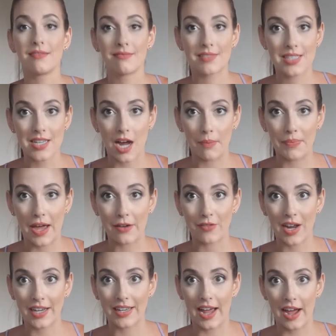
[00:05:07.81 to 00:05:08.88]
Stop that
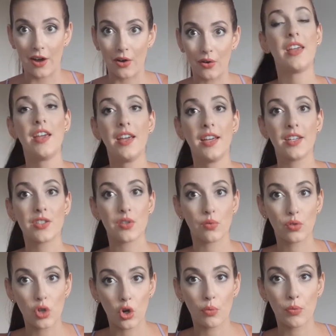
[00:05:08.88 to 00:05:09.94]
right now. So
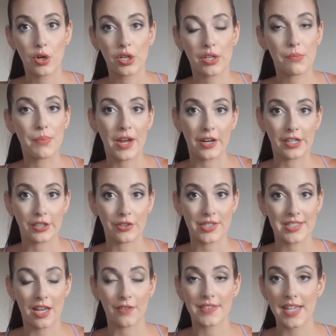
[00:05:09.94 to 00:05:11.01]
no more comparing
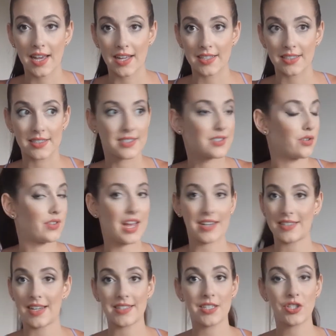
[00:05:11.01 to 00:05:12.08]
yourself to others. So that
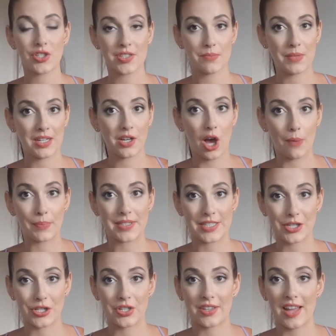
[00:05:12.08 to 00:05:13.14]
doesn't just mean
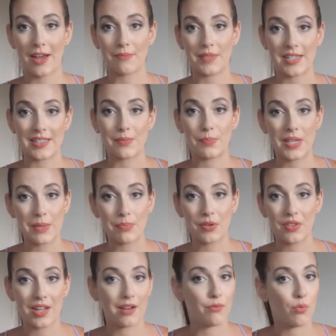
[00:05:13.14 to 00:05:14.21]
competition, that means people
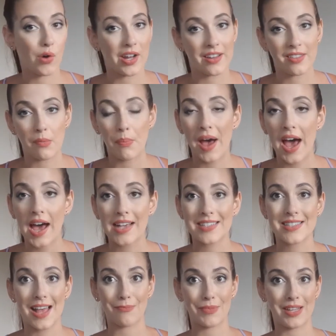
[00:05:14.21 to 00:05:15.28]
that have won in the past,
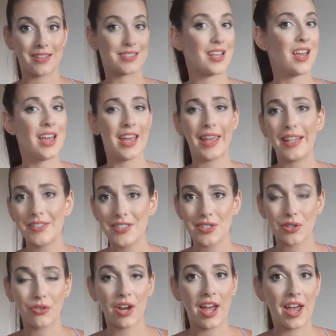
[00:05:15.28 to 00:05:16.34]
that means
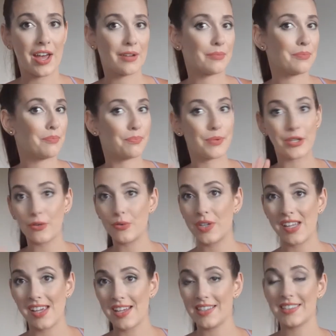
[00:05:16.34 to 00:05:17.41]
Instagram
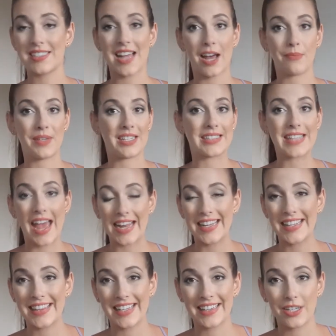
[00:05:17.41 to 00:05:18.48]
beauties, that means
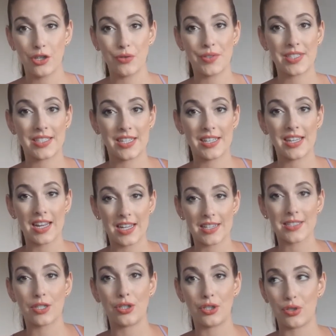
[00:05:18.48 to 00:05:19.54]
anything that you see that
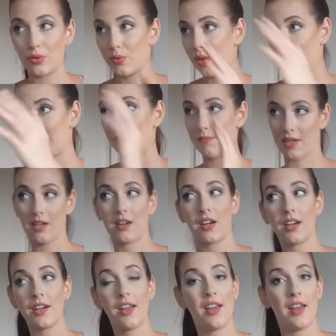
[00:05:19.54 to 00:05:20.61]
isn't you in the
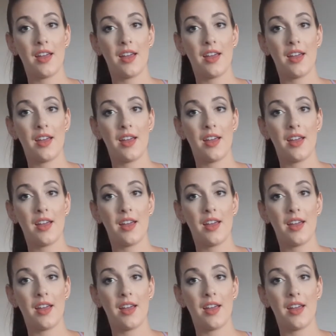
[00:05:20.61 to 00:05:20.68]
mirror.